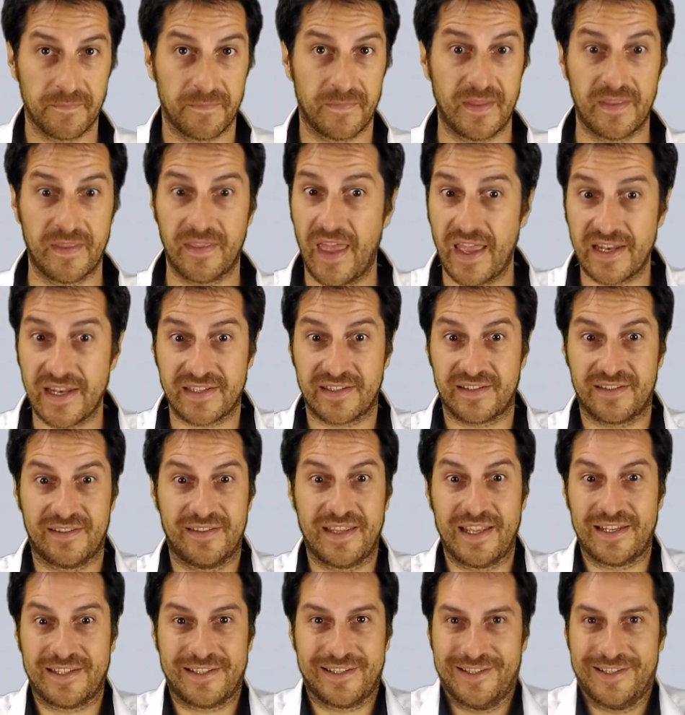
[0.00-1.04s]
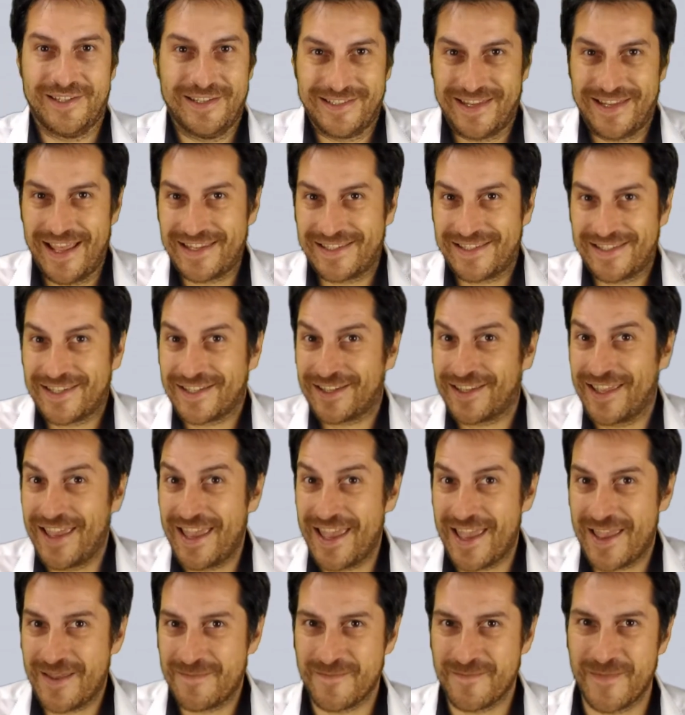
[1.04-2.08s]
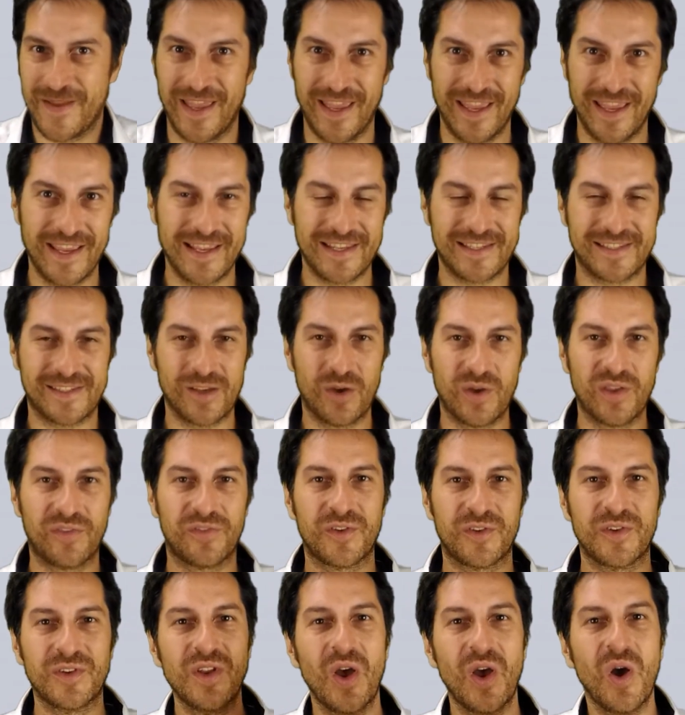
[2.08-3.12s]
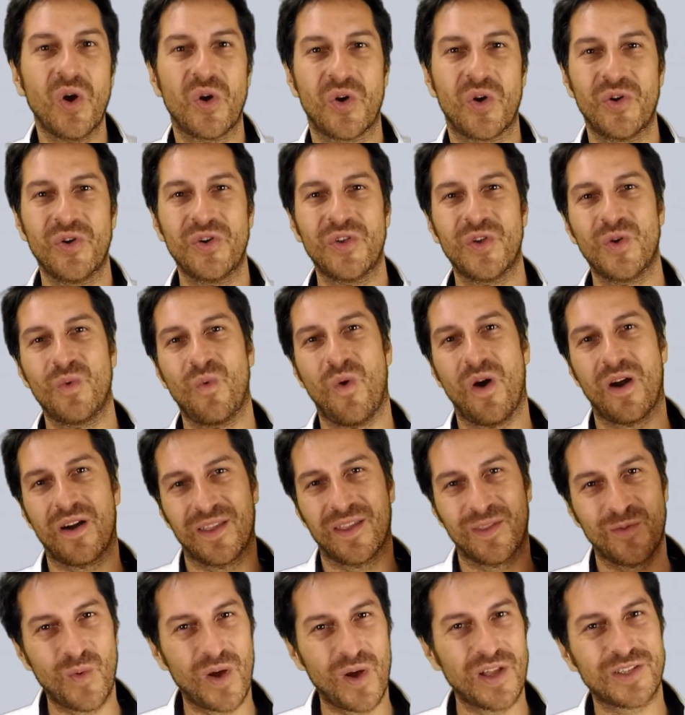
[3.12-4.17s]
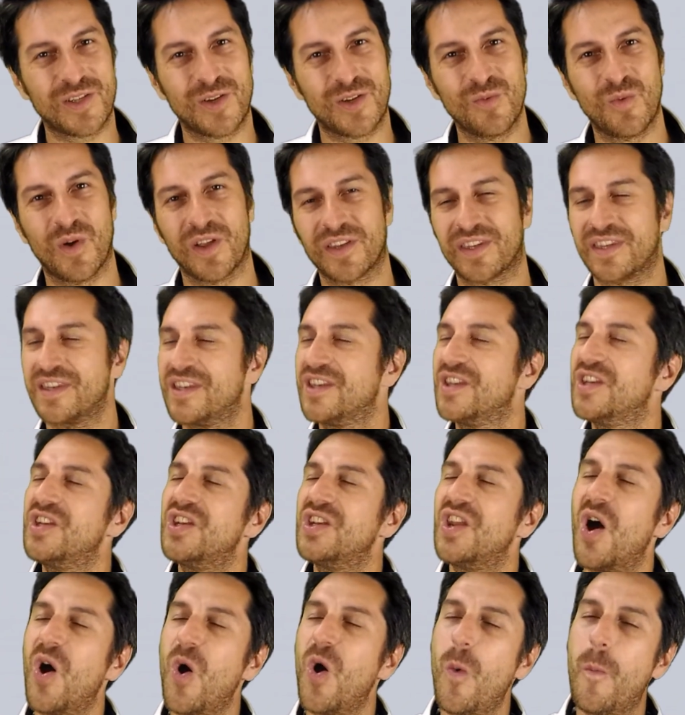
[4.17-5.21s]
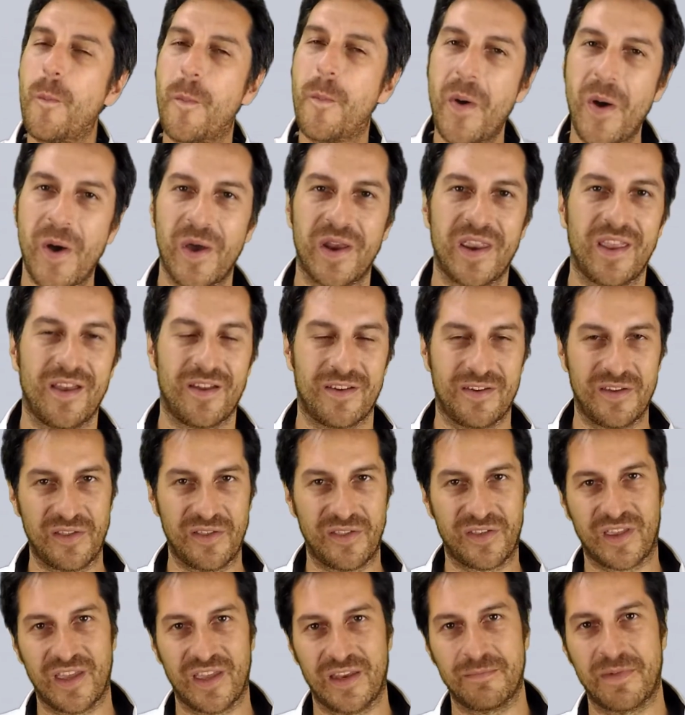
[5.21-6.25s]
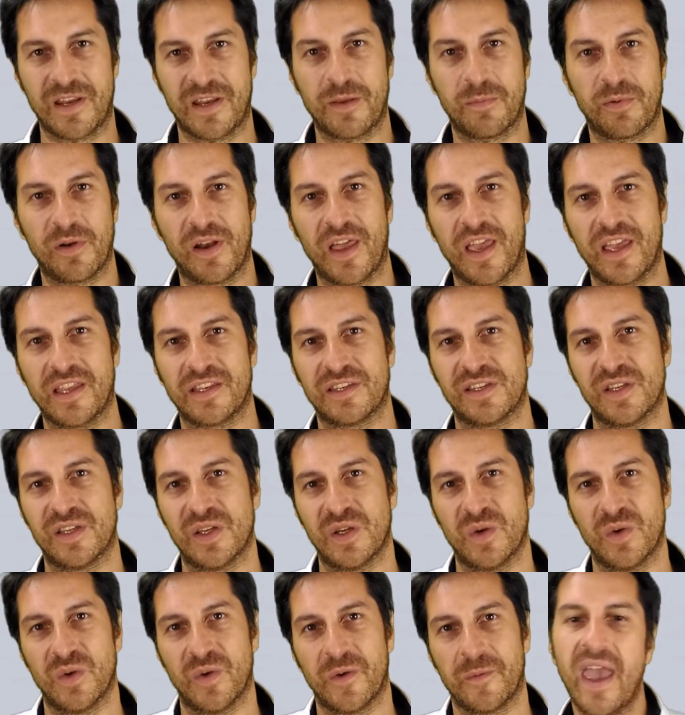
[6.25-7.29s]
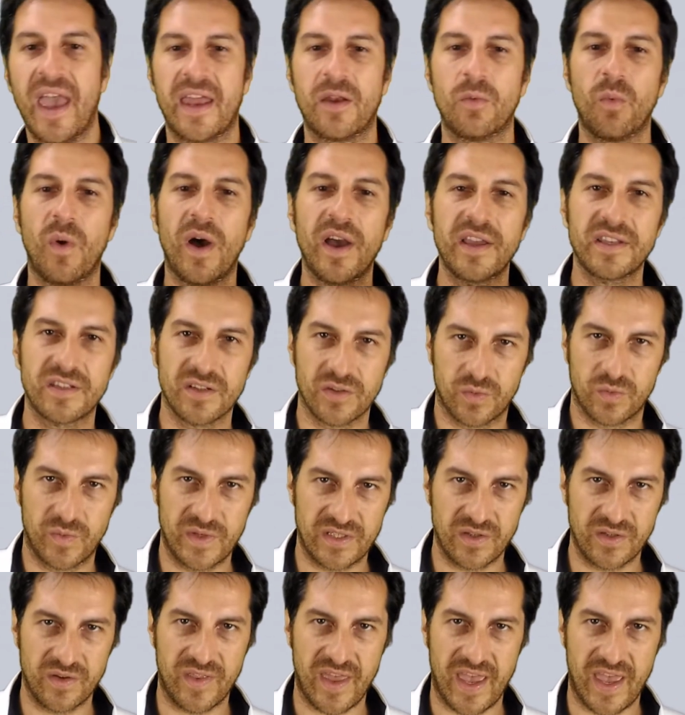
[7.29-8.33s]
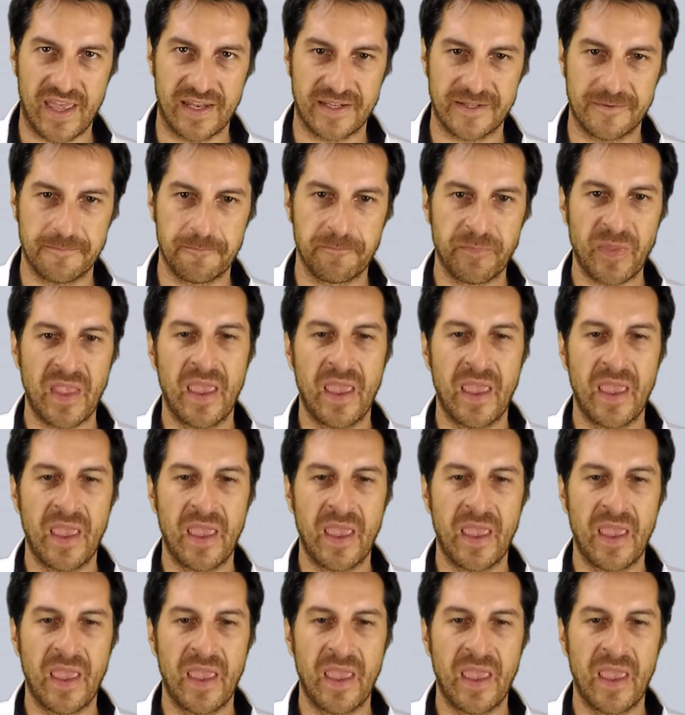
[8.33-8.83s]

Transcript: That's the game. So if you know who you are and what you want, nobody on earth can manipulate you. And why don't we do that?